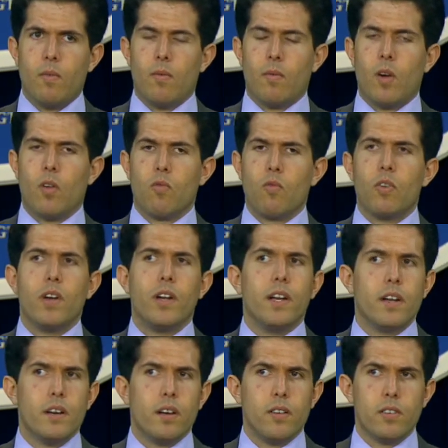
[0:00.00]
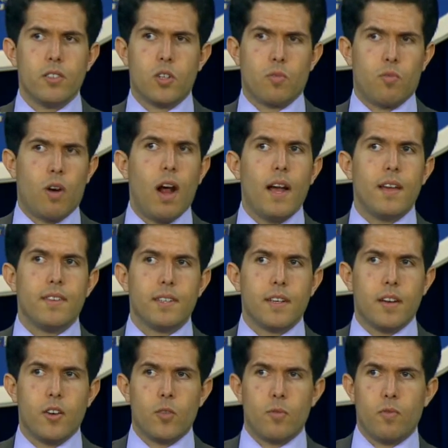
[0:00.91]
a real surprising
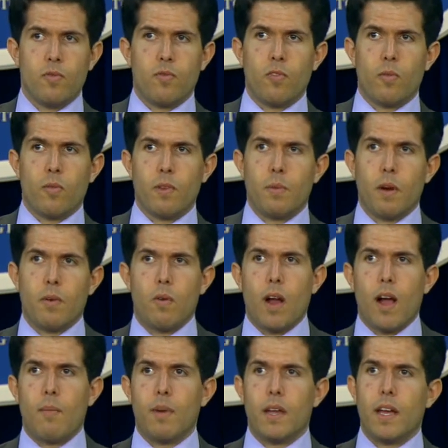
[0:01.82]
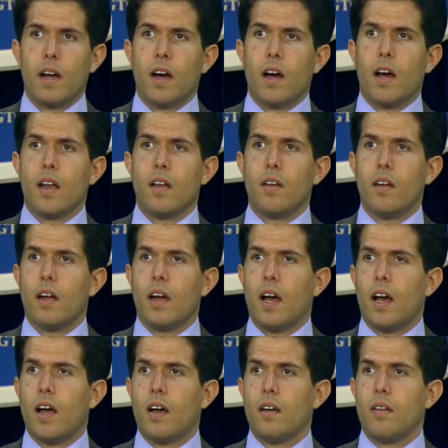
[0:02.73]
underperformance by Romney on
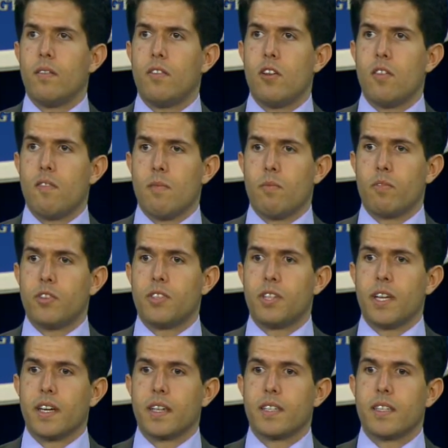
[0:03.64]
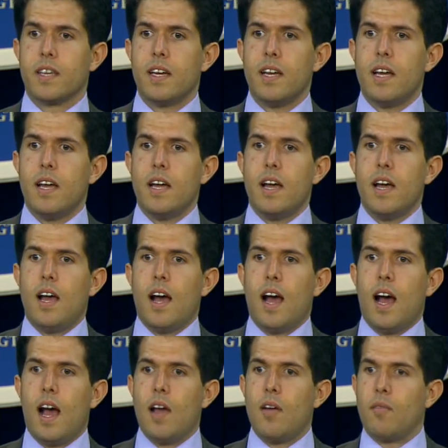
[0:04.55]
November 6th,
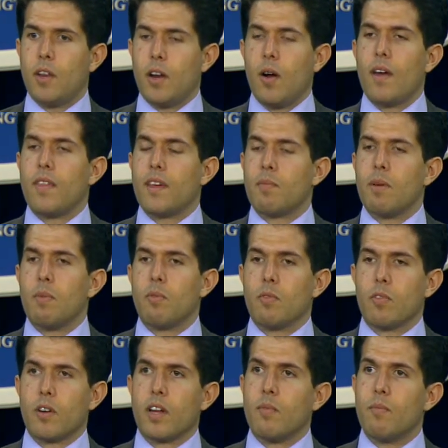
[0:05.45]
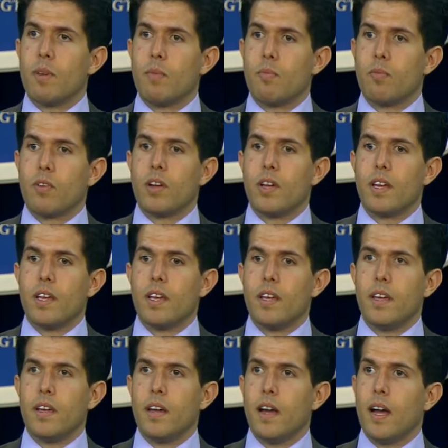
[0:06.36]
you know, I think people are going to be
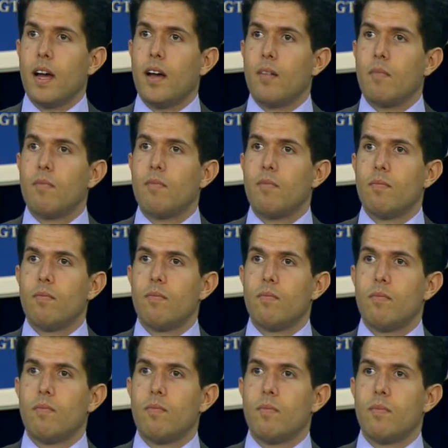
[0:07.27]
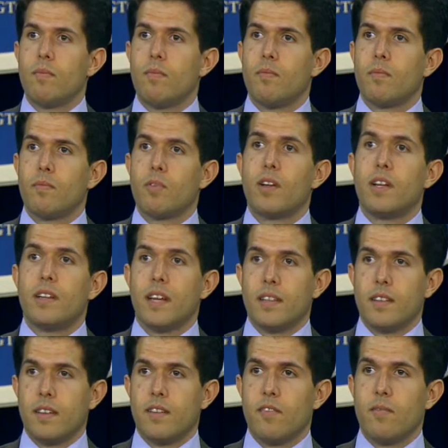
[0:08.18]
pretty
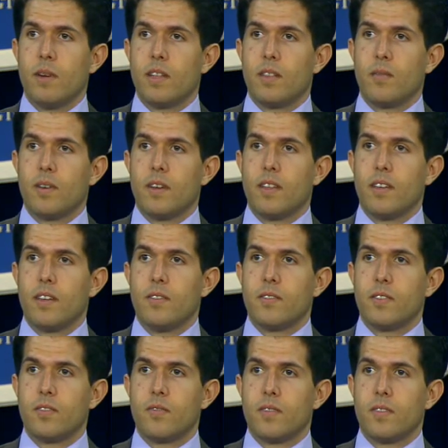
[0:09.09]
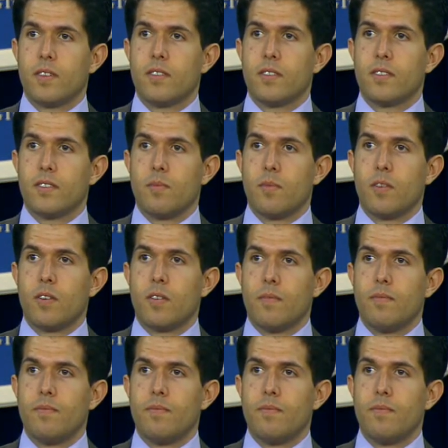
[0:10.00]
tentative about the way they use those results tomorrow.